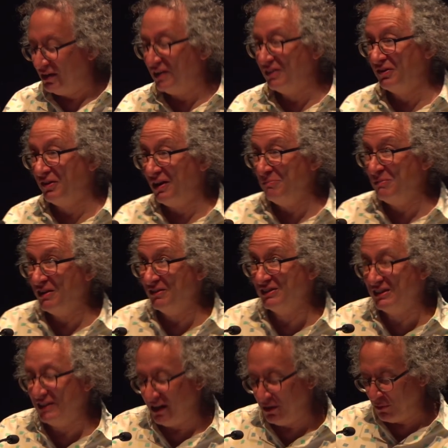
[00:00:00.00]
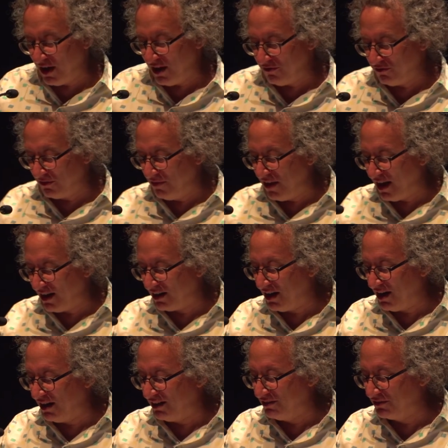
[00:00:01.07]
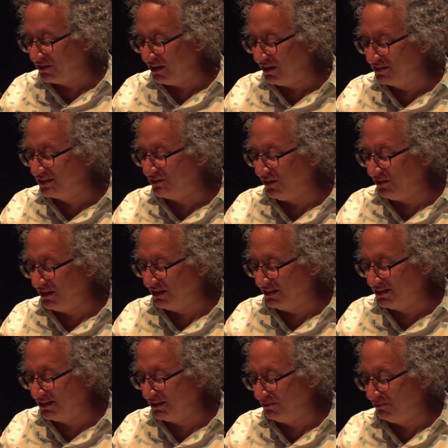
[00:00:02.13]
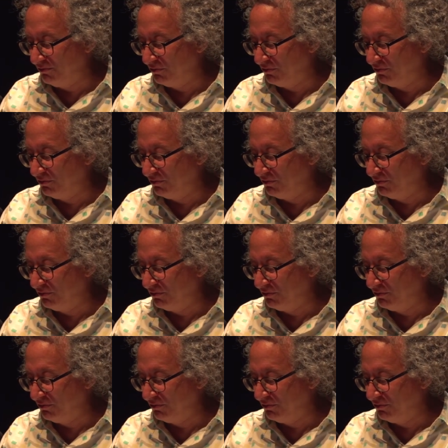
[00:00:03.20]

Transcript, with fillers: I thought I'd better stay away from that kind of close focus.